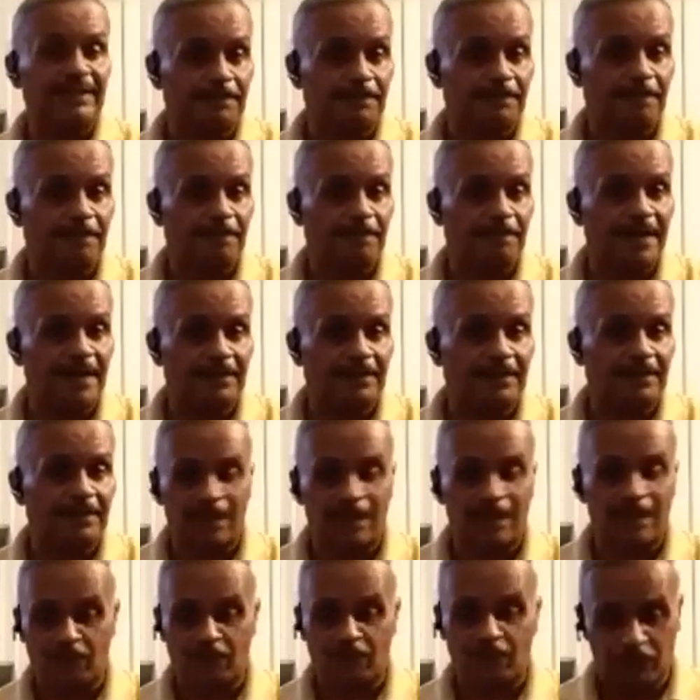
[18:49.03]
pattern that
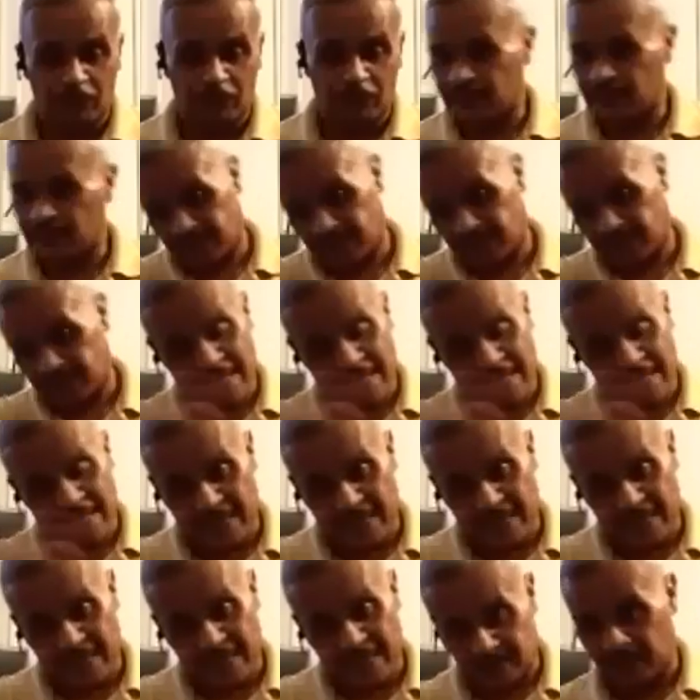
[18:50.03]
we use, like I
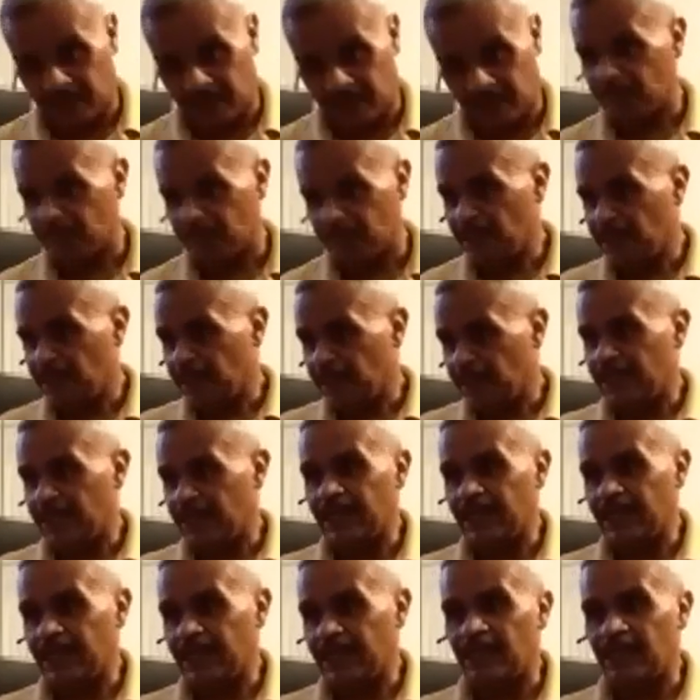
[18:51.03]
said, in